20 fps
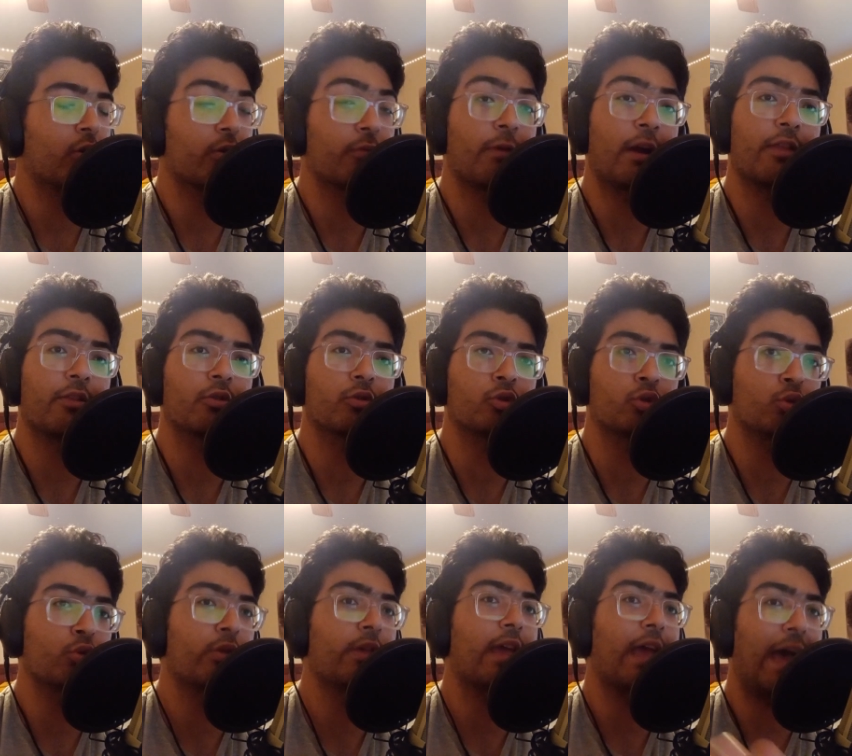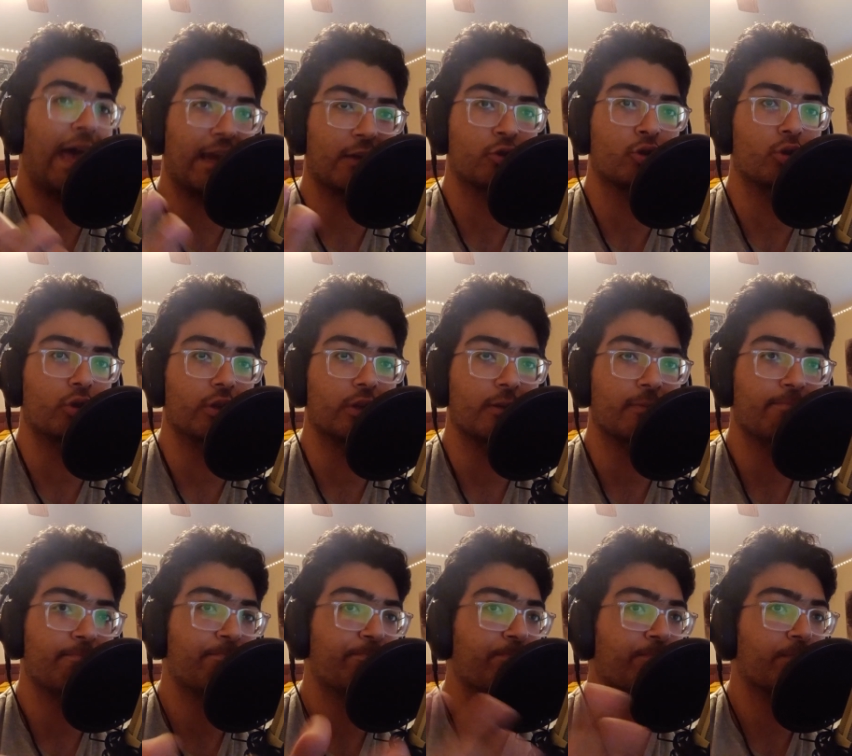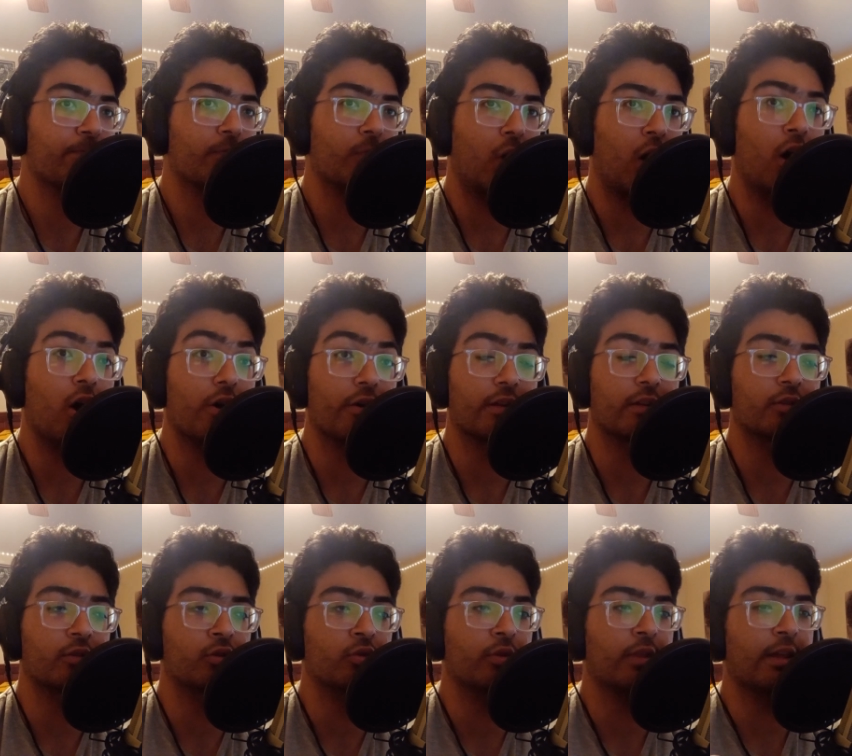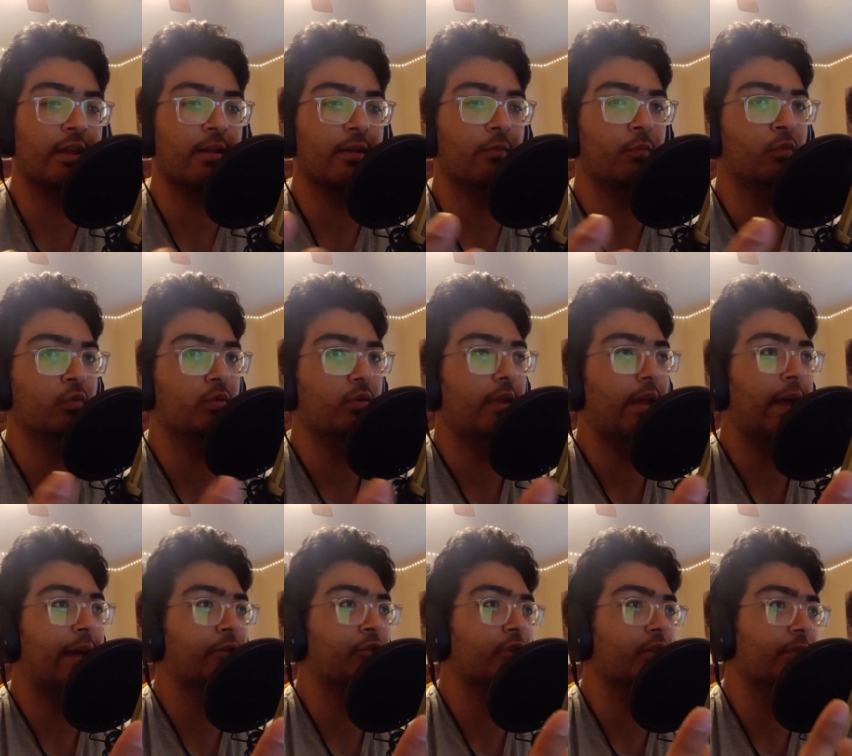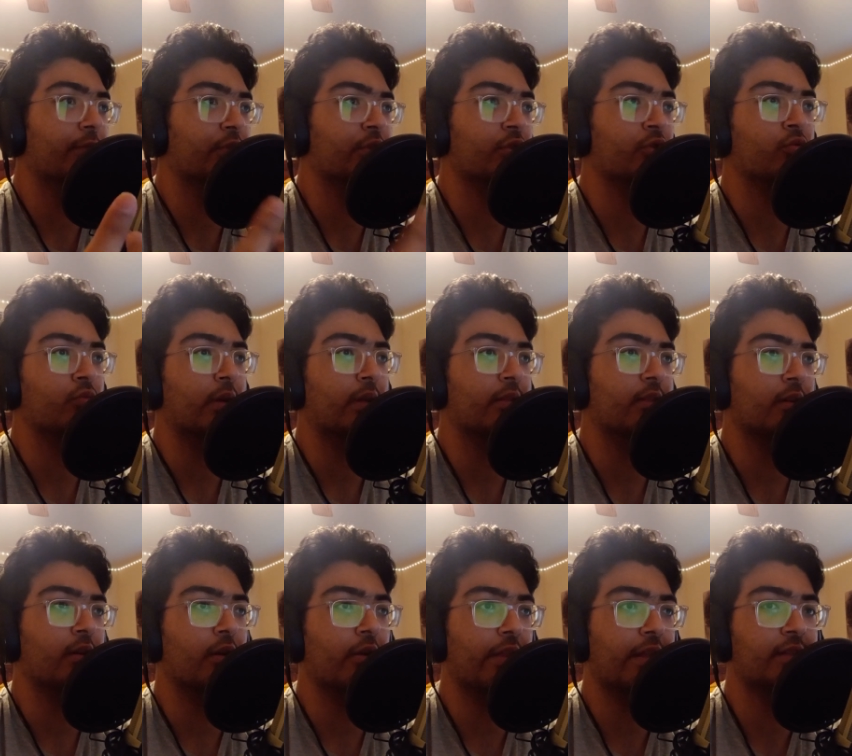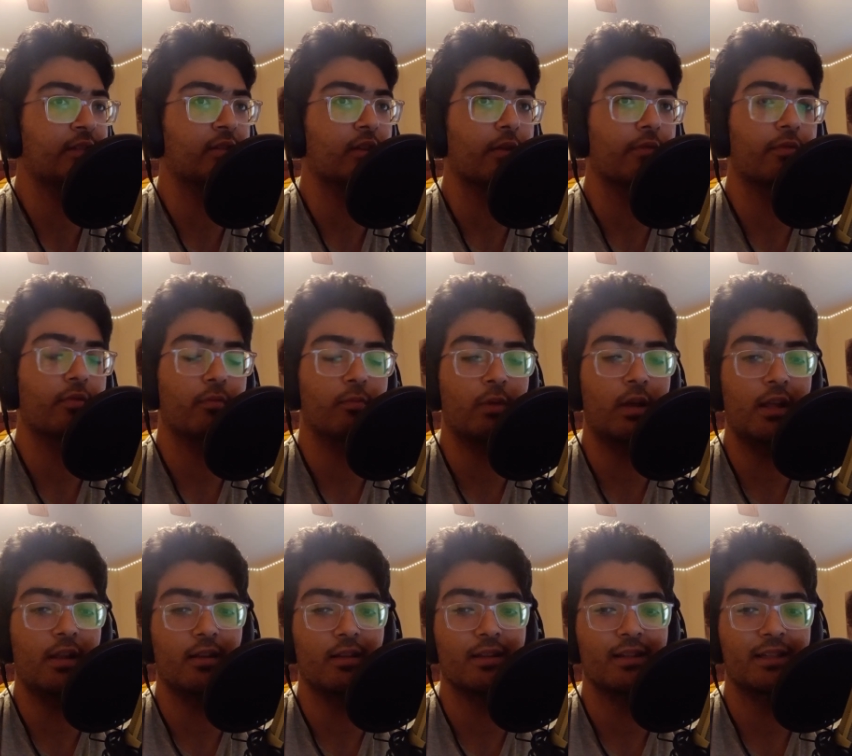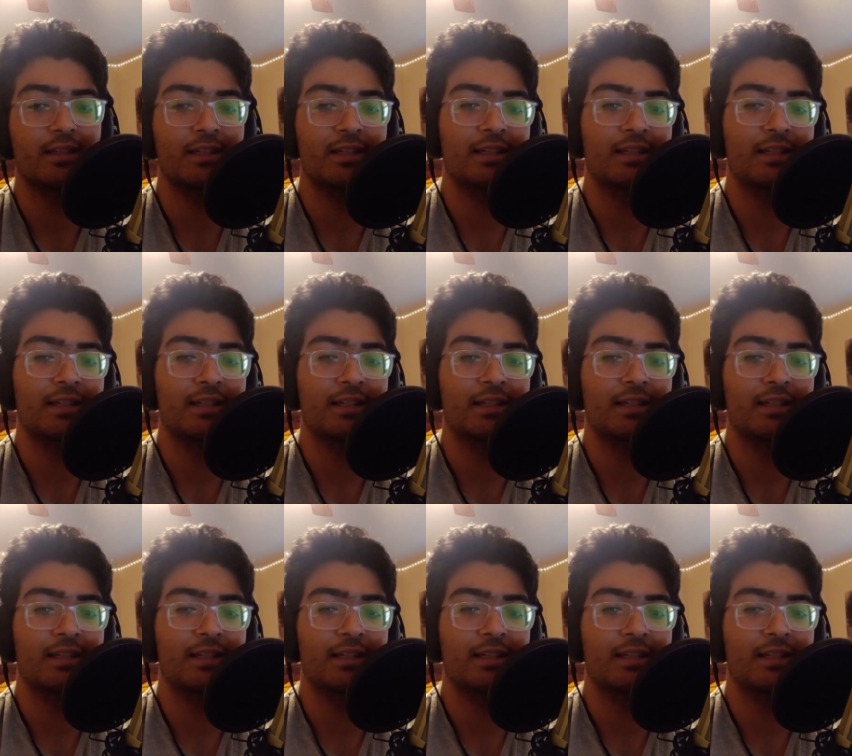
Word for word: Or rather, do they actually harden? Do they actually give us a strength and all that stuff? Well,